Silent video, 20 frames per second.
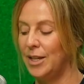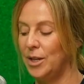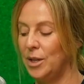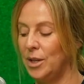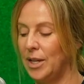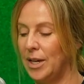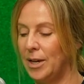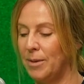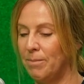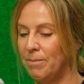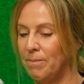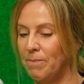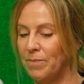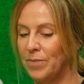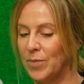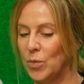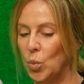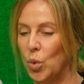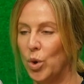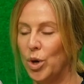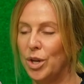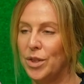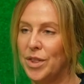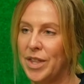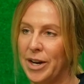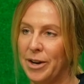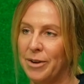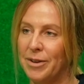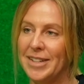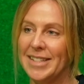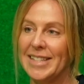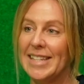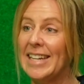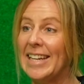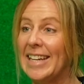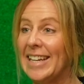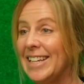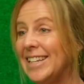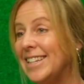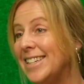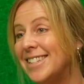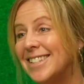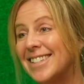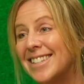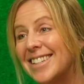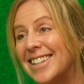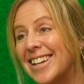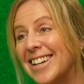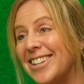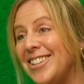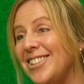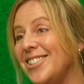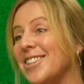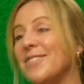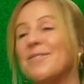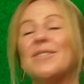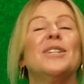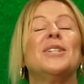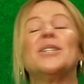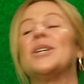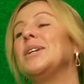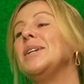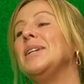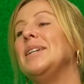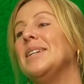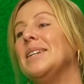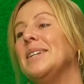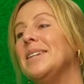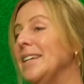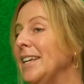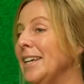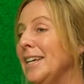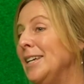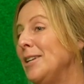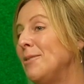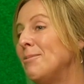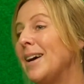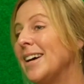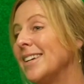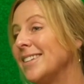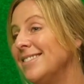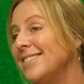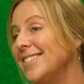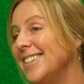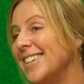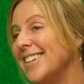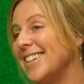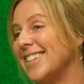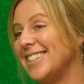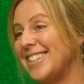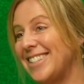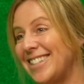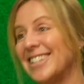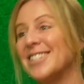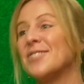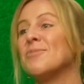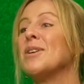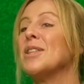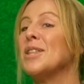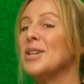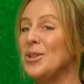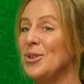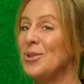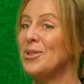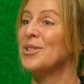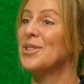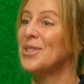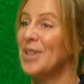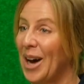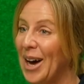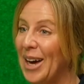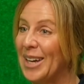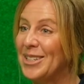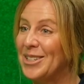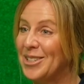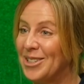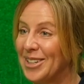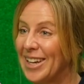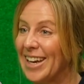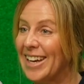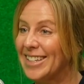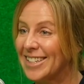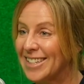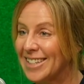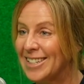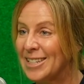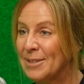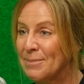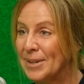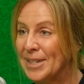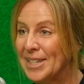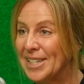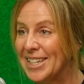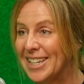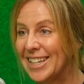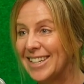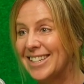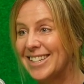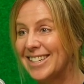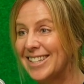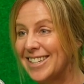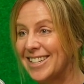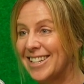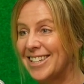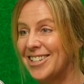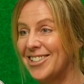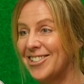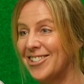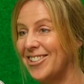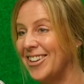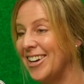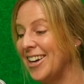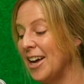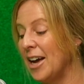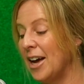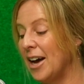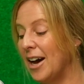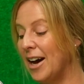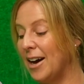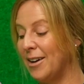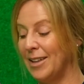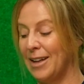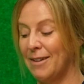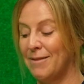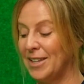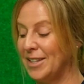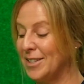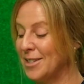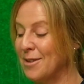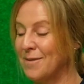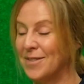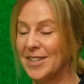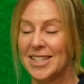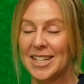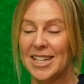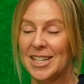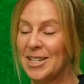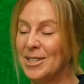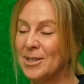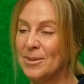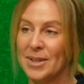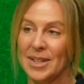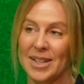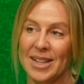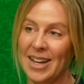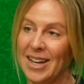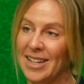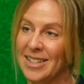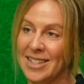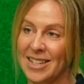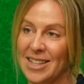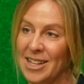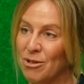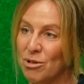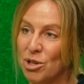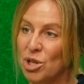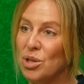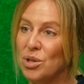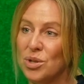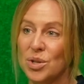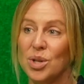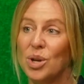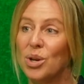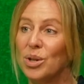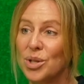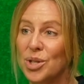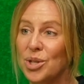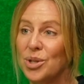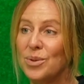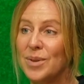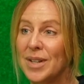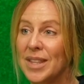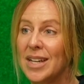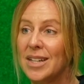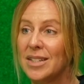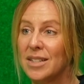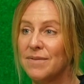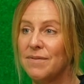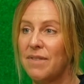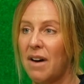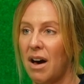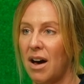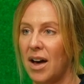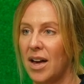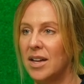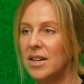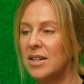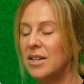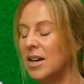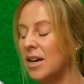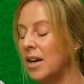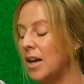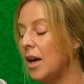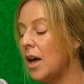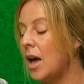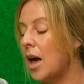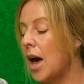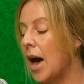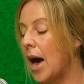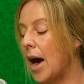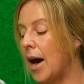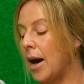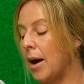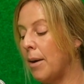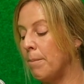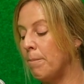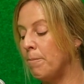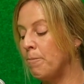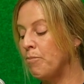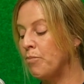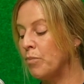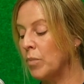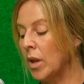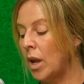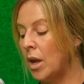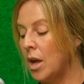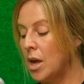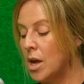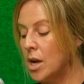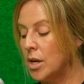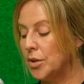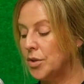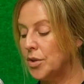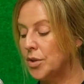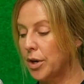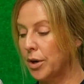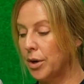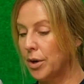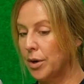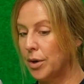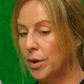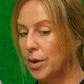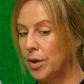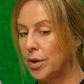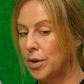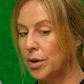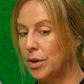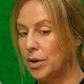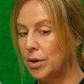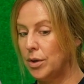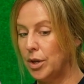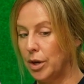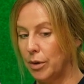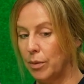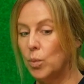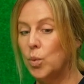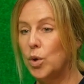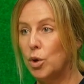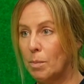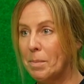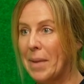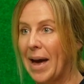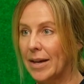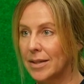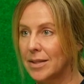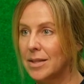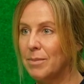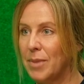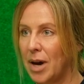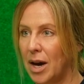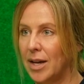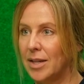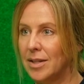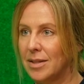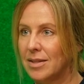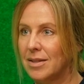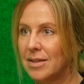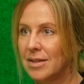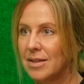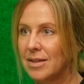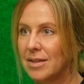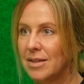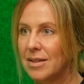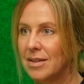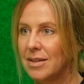little word there is need. Like you definitely don't need one. It's just whether you decide to get a depreciation schedule. I'll have these conversations with clients and they'll choose not to, and that's fine. So, we'll maximise